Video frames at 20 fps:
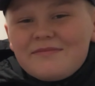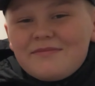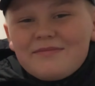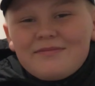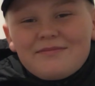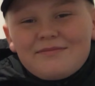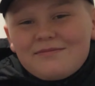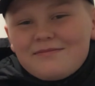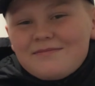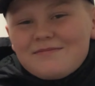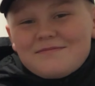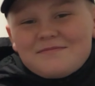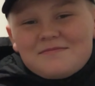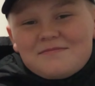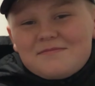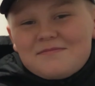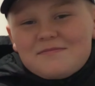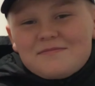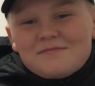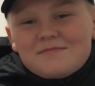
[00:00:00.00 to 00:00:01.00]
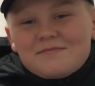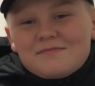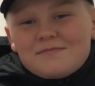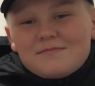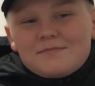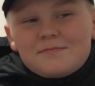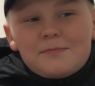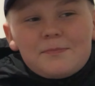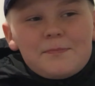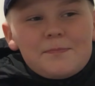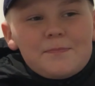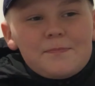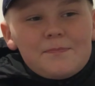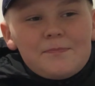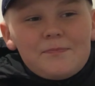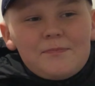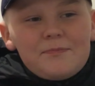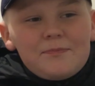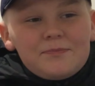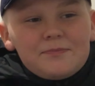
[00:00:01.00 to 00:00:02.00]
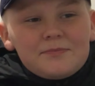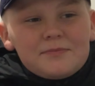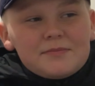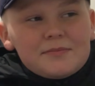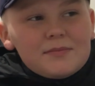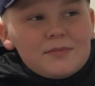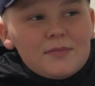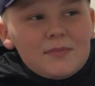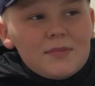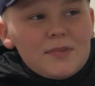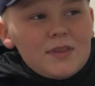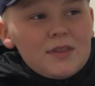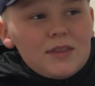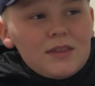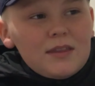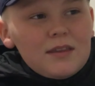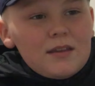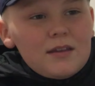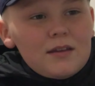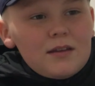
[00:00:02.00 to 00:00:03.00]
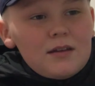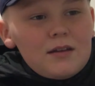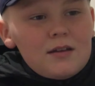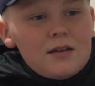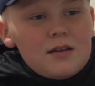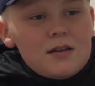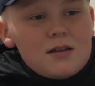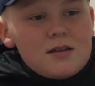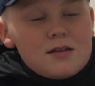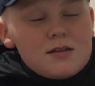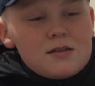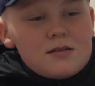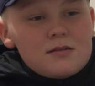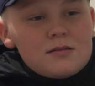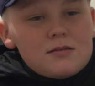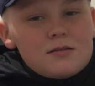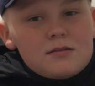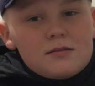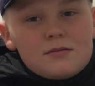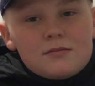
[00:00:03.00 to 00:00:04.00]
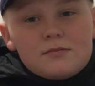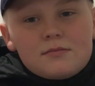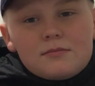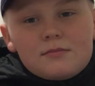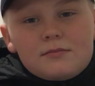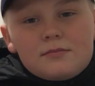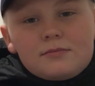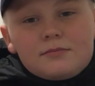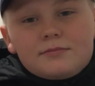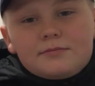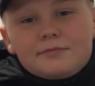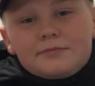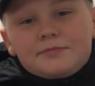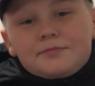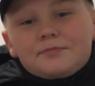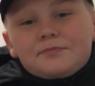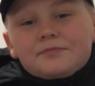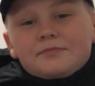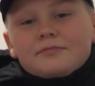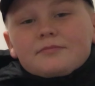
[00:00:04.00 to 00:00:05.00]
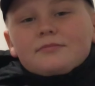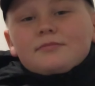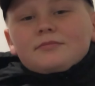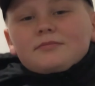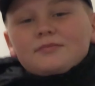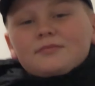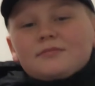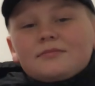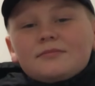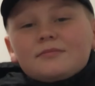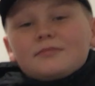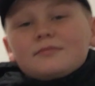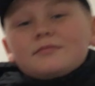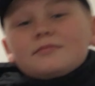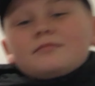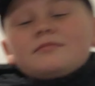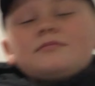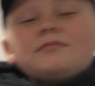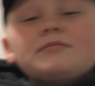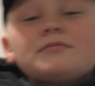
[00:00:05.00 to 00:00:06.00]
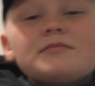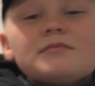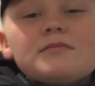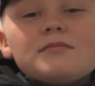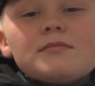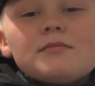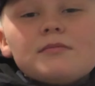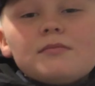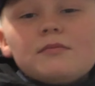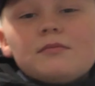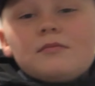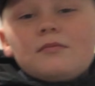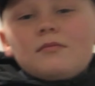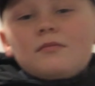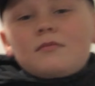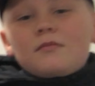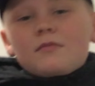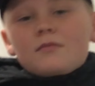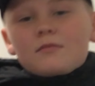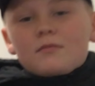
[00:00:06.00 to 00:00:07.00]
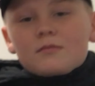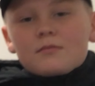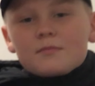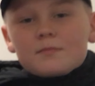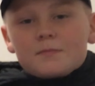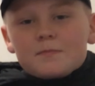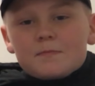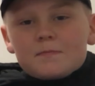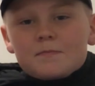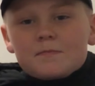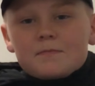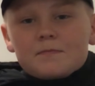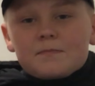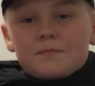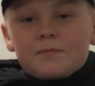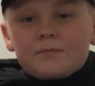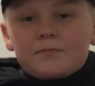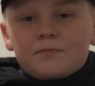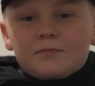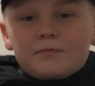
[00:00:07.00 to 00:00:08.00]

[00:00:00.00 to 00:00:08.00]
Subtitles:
(silent)